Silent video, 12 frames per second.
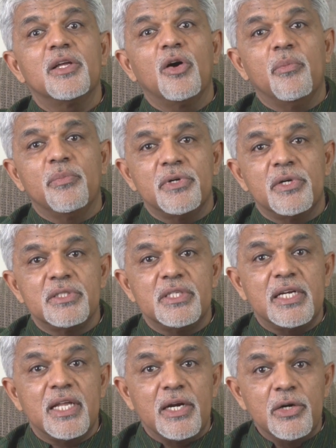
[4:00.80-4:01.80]
components
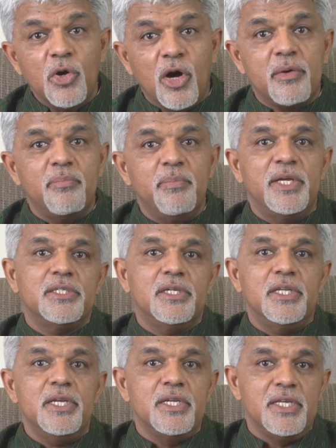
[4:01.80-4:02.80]
that are not
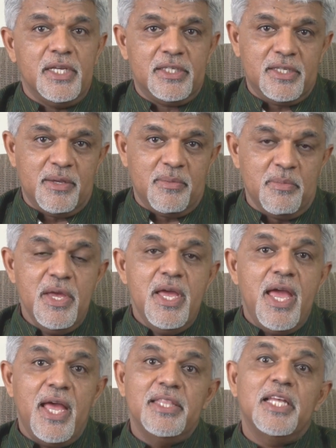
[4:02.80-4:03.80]
measured in DSM,
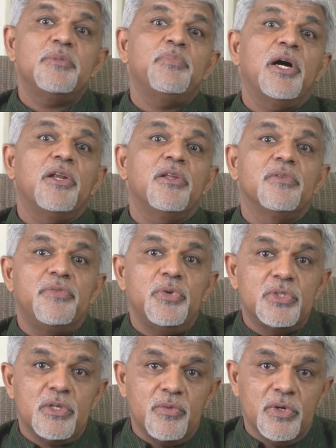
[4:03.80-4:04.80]
and that's part of the
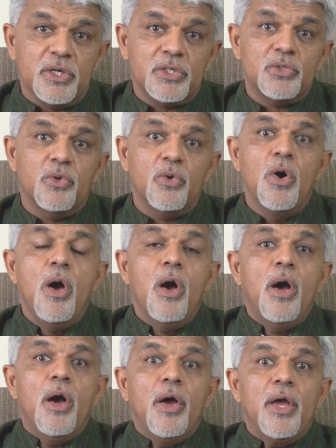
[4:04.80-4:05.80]
future work. So
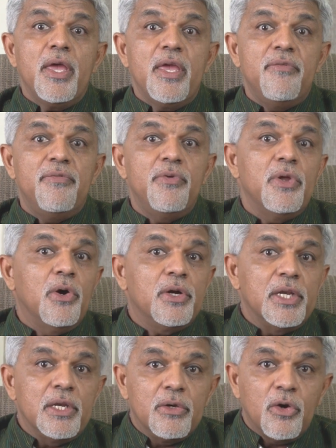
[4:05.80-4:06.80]
if you are not
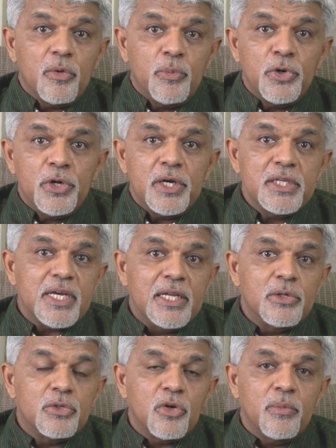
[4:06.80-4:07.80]
incorporating
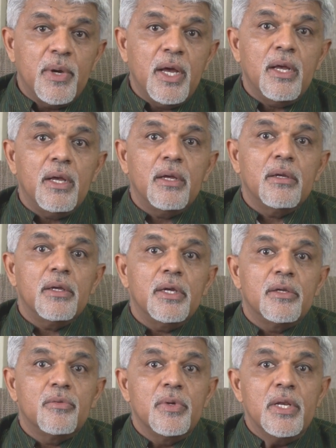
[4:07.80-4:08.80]
childhood trauma,
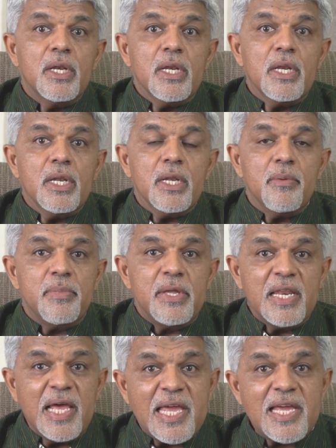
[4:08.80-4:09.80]
it will
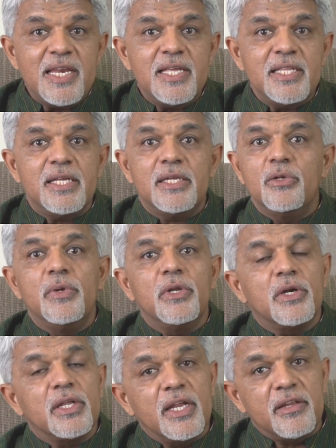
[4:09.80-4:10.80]
be likely that you will
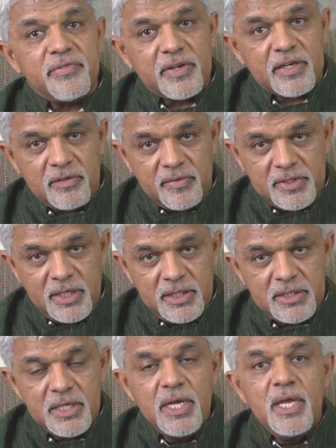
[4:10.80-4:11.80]
not get effective
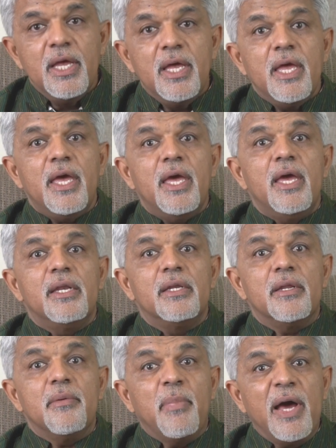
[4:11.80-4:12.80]
results.
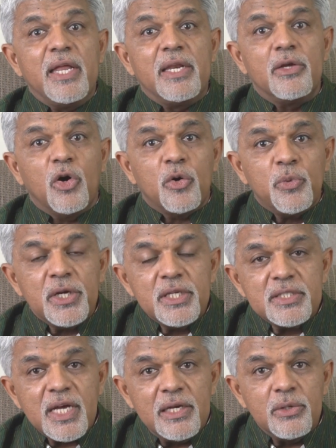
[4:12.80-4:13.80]
And by
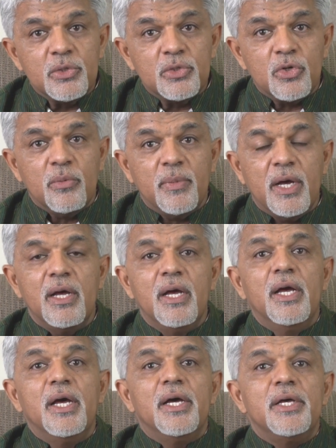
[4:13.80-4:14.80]
incorporating childhood
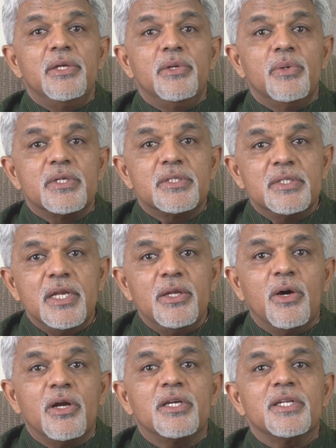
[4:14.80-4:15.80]
trauma, you are still
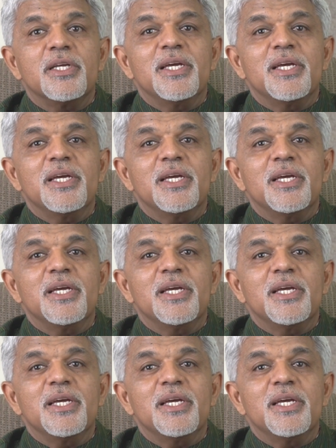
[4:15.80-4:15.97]
not